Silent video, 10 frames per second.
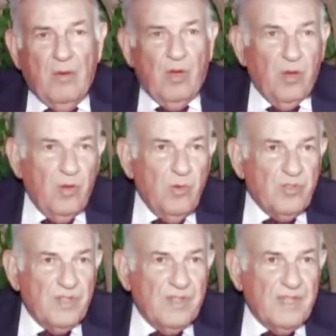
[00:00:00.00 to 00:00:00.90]

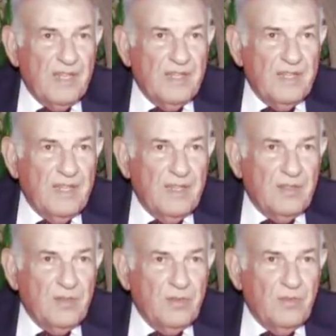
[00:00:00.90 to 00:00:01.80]
conclusions and
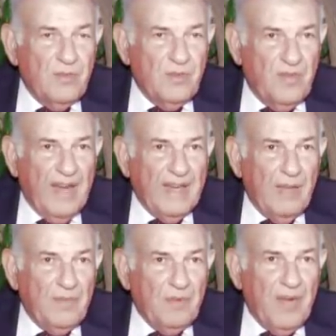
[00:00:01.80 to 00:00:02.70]
to find
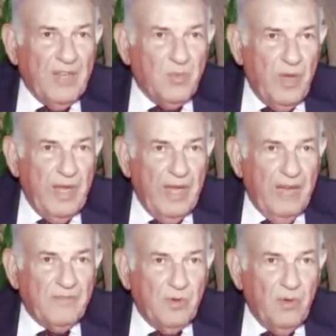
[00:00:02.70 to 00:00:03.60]
out the right way.
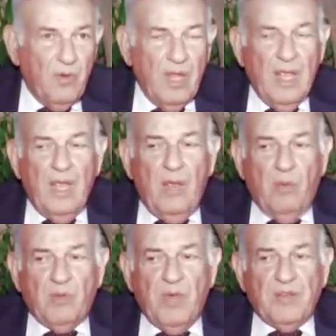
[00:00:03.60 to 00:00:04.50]
After all,
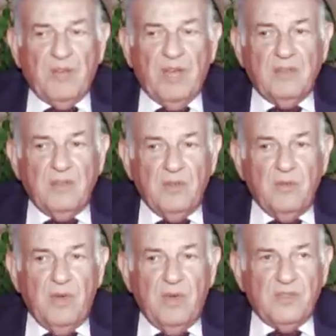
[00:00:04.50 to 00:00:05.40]
what we are trying to
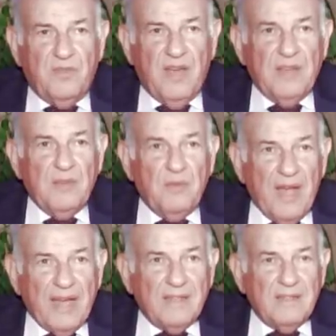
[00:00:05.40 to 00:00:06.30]
do is to find the
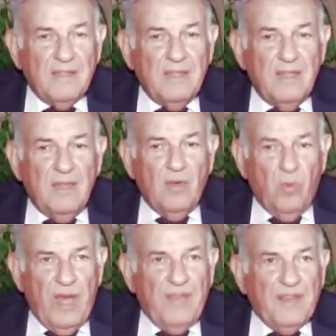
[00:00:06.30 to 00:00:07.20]
right
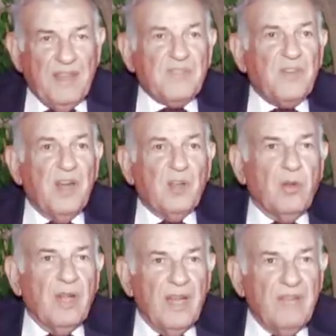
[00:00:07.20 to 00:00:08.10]
way that Israel
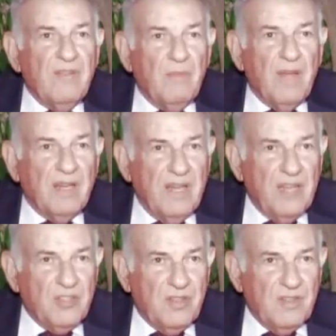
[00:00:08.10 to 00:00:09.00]
could live among
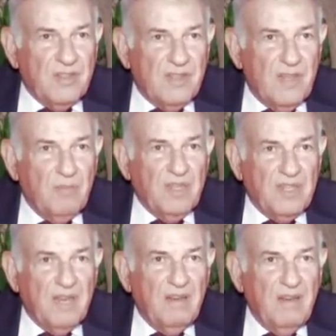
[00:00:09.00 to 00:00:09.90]
nations, and
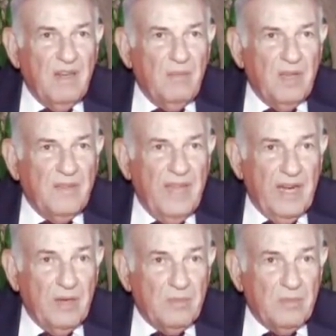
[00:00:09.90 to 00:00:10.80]
particularly among the
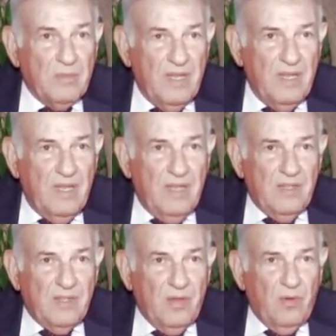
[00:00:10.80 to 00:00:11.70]
Arabs.
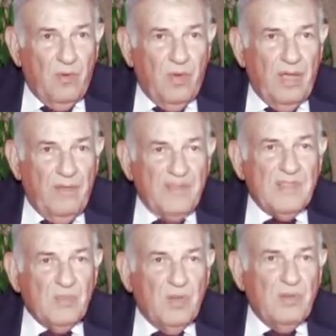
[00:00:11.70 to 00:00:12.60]
So
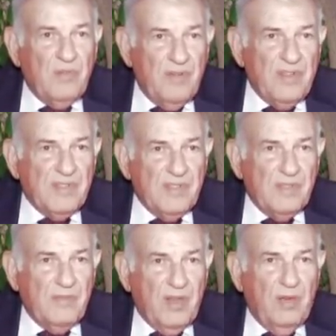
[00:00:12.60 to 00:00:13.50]
this is one of the
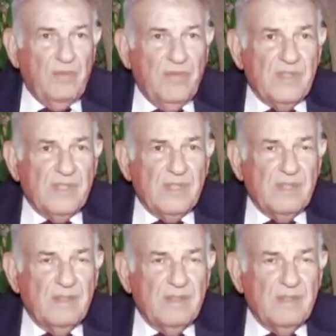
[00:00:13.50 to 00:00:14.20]
reasons of the conference.